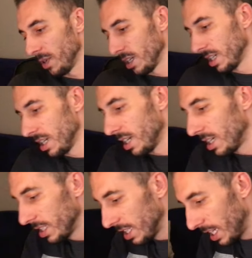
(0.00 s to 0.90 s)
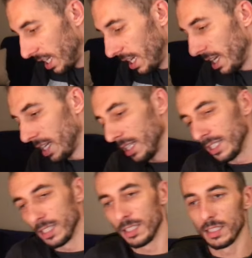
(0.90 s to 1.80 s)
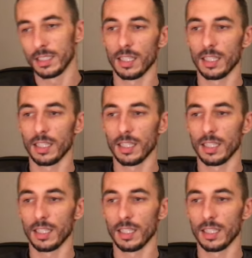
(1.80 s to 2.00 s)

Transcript: one card, and